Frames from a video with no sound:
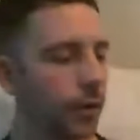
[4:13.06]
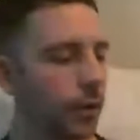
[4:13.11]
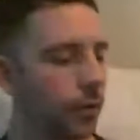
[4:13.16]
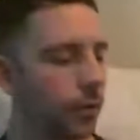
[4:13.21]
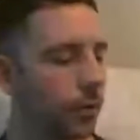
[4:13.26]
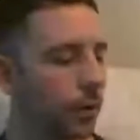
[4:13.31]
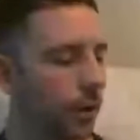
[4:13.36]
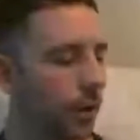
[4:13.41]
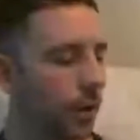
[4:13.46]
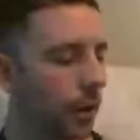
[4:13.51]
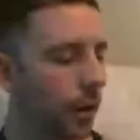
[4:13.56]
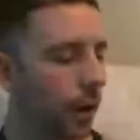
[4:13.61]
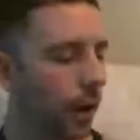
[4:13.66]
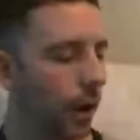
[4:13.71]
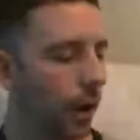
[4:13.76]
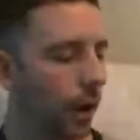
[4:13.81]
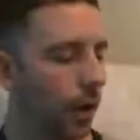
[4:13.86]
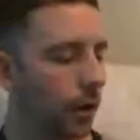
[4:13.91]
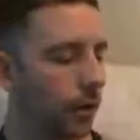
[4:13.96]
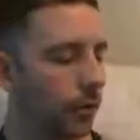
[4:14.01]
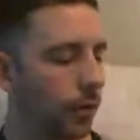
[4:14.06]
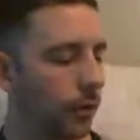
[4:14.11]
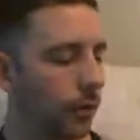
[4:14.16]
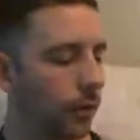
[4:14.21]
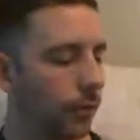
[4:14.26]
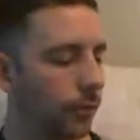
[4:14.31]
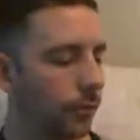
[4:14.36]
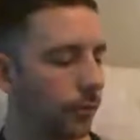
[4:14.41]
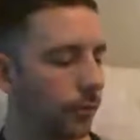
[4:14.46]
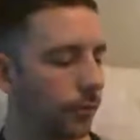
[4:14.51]
and you're going to
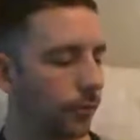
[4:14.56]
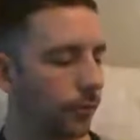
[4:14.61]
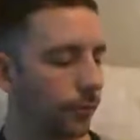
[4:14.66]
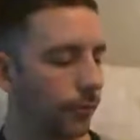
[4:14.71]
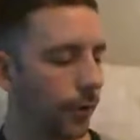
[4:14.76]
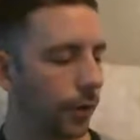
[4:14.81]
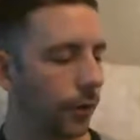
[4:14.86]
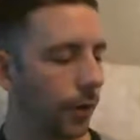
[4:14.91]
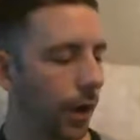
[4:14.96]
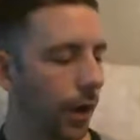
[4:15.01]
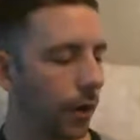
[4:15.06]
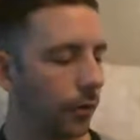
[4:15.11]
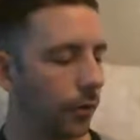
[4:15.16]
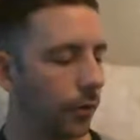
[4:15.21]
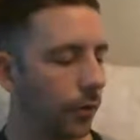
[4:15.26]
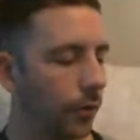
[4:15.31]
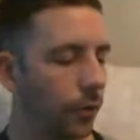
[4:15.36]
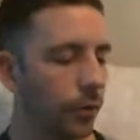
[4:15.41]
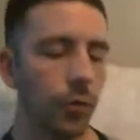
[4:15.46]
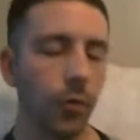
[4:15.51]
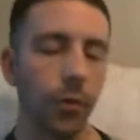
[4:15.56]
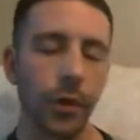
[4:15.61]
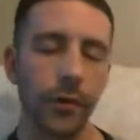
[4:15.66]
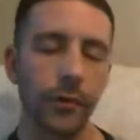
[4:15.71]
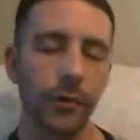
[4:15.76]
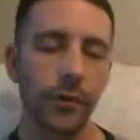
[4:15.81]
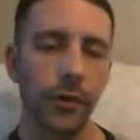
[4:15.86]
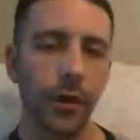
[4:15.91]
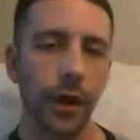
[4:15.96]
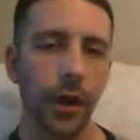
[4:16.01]
figure out who wins the
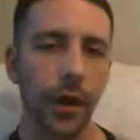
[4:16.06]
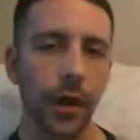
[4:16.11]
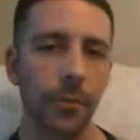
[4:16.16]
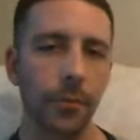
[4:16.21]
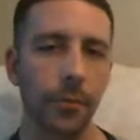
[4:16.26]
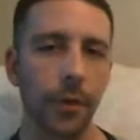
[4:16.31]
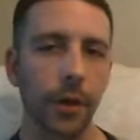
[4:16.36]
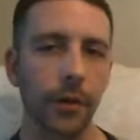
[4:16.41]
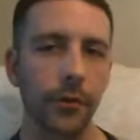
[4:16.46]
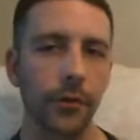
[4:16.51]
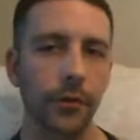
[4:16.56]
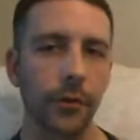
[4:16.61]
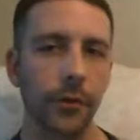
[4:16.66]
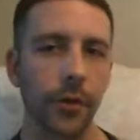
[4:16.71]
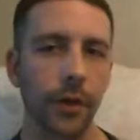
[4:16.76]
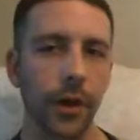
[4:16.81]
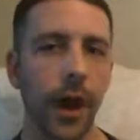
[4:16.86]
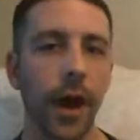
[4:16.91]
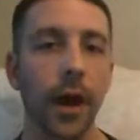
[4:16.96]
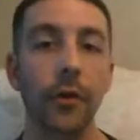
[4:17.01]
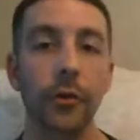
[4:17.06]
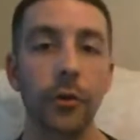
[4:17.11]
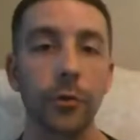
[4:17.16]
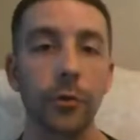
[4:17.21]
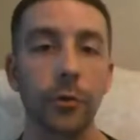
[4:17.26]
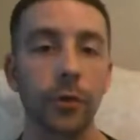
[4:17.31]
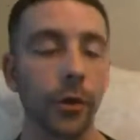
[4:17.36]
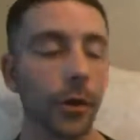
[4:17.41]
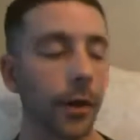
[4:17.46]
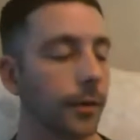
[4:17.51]
game based on how you play.
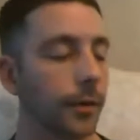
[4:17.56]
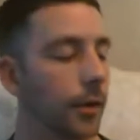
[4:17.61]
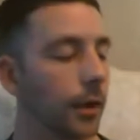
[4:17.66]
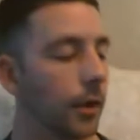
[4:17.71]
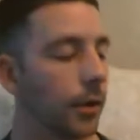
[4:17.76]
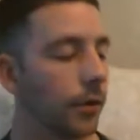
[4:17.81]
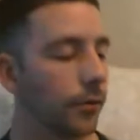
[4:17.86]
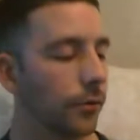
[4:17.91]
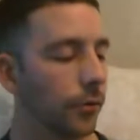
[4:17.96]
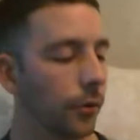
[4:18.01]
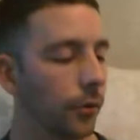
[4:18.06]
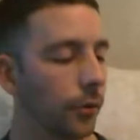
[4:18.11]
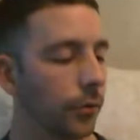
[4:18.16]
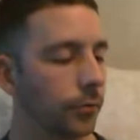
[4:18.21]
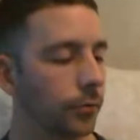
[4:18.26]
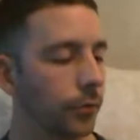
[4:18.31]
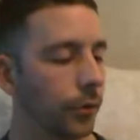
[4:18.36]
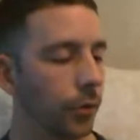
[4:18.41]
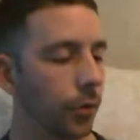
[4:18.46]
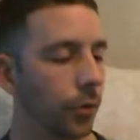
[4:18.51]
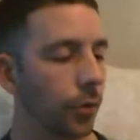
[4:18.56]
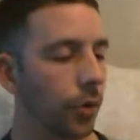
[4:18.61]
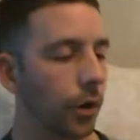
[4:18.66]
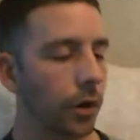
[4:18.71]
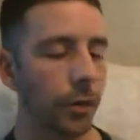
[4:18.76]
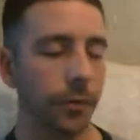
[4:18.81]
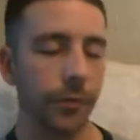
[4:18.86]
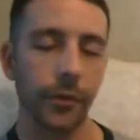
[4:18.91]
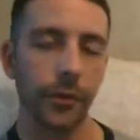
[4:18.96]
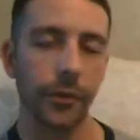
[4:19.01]
So you're going to walk up to the
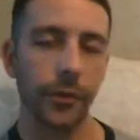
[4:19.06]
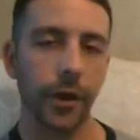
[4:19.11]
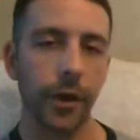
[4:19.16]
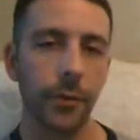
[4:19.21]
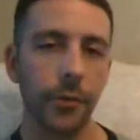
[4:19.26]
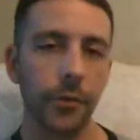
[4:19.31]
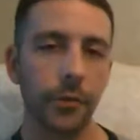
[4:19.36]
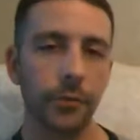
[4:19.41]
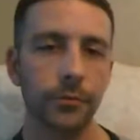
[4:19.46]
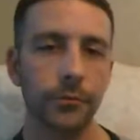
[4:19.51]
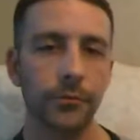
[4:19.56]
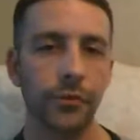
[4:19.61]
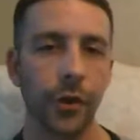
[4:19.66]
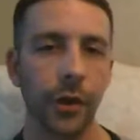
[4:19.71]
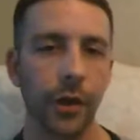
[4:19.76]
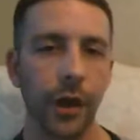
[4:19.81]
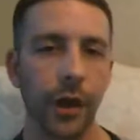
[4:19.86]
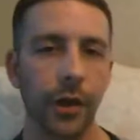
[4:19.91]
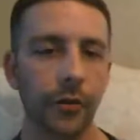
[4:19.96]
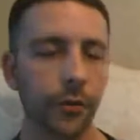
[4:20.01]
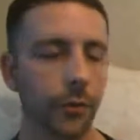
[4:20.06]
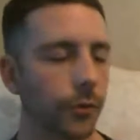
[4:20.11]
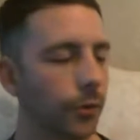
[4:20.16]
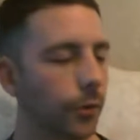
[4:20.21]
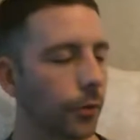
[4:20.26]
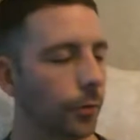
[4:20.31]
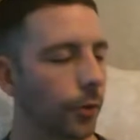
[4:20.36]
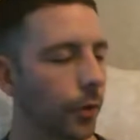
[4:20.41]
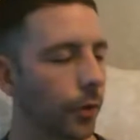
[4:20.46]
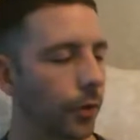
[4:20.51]
table, shake hands with your
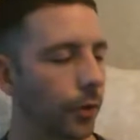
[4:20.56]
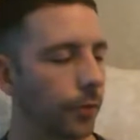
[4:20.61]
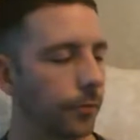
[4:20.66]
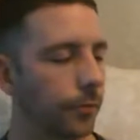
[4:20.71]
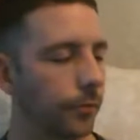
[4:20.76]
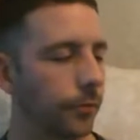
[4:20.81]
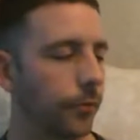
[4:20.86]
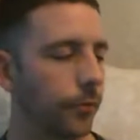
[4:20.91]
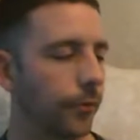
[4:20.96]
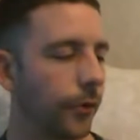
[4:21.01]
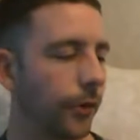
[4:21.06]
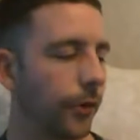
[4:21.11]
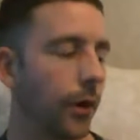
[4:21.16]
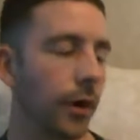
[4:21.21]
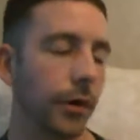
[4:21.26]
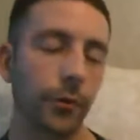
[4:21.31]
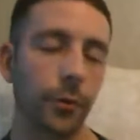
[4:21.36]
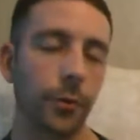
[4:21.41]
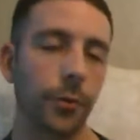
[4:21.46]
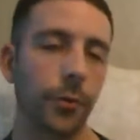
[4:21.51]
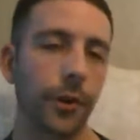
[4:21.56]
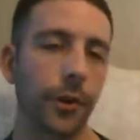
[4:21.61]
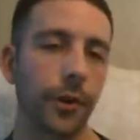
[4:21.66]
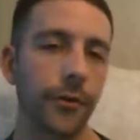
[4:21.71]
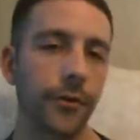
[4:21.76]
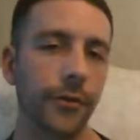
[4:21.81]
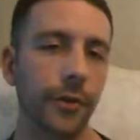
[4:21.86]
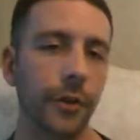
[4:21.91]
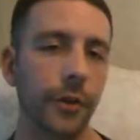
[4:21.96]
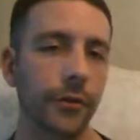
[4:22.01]
opponent, figure out that we're playing
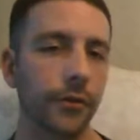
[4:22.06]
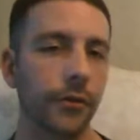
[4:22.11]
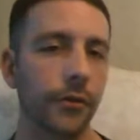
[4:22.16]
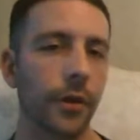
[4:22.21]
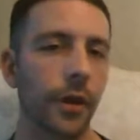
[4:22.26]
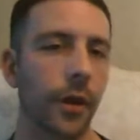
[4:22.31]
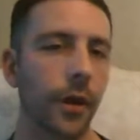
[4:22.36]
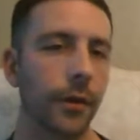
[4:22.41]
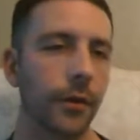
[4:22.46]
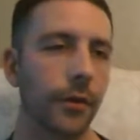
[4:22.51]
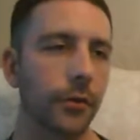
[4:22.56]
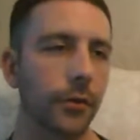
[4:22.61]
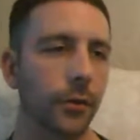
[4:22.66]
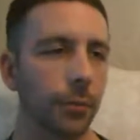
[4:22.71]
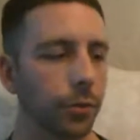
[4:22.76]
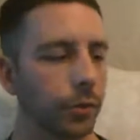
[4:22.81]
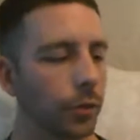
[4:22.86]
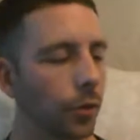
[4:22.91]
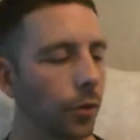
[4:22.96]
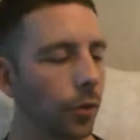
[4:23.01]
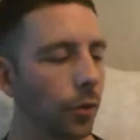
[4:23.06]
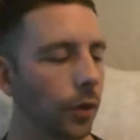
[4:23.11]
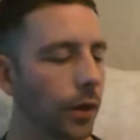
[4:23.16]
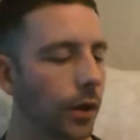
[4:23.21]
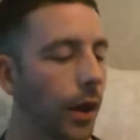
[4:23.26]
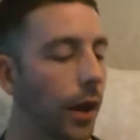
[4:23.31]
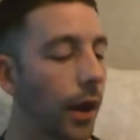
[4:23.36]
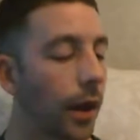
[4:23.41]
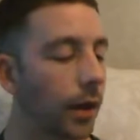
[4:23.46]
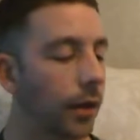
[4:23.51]
6, and then deploy
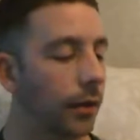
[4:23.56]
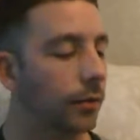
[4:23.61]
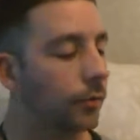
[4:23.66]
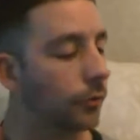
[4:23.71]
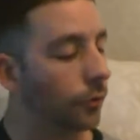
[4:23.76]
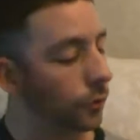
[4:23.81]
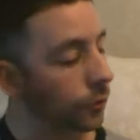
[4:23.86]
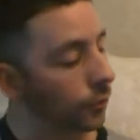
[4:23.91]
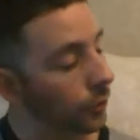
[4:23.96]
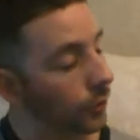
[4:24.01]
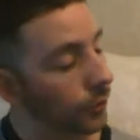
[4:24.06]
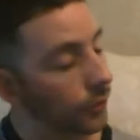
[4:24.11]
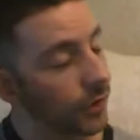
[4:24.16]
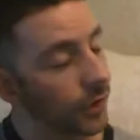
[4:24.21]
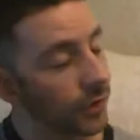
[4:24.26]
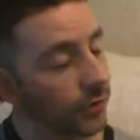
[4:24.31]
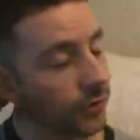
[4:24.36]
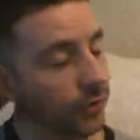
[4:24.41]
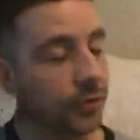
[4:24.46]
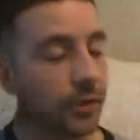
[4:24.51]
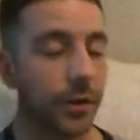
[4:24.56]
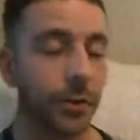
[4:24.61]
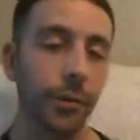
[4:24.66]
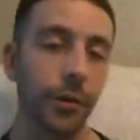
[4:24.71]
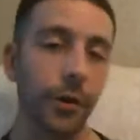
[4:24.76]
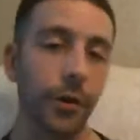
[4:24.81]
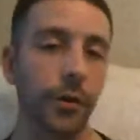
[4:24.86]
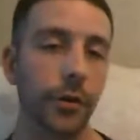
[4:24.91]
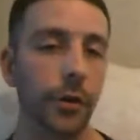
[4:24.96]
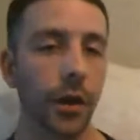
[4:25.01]
and strategically play your
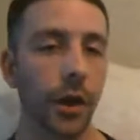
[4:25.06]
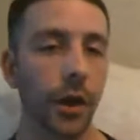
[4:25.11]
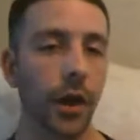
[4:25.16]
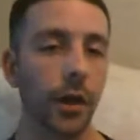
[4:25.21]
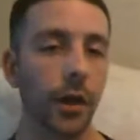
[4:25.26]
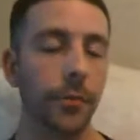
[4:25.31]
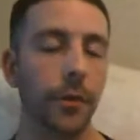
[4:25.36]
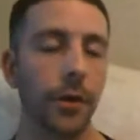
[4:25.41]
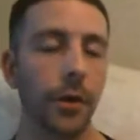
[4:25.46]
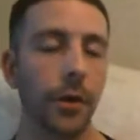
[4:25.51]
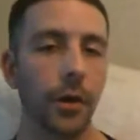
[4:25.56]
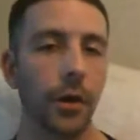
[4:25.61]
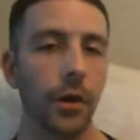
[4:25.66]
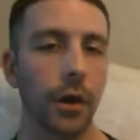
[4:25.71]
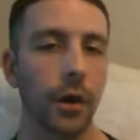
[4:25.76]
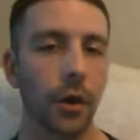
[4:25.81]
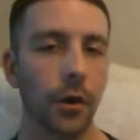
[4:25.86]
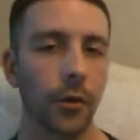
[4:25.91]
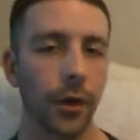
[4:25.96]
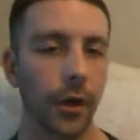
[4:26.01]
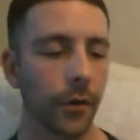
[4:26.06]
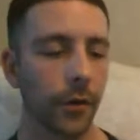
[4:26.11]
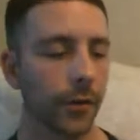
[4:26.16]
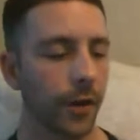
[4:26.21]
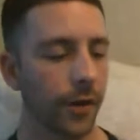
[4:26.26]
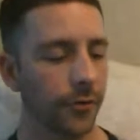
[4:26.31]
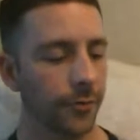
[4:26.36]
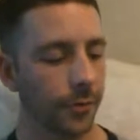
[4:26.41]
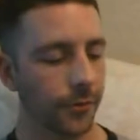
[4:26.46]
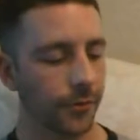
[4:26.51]
game around that
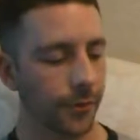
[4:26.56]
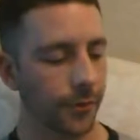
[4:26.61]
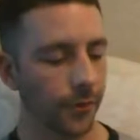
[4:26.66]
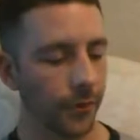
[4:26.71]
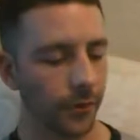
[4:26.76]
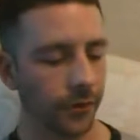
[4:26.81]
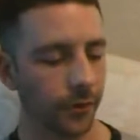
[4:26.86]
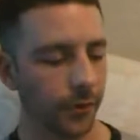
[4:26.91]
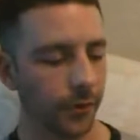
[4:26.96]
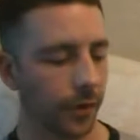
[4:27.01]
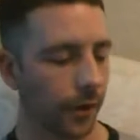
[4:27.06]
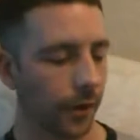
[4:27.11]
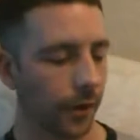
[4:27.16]
specific scenario.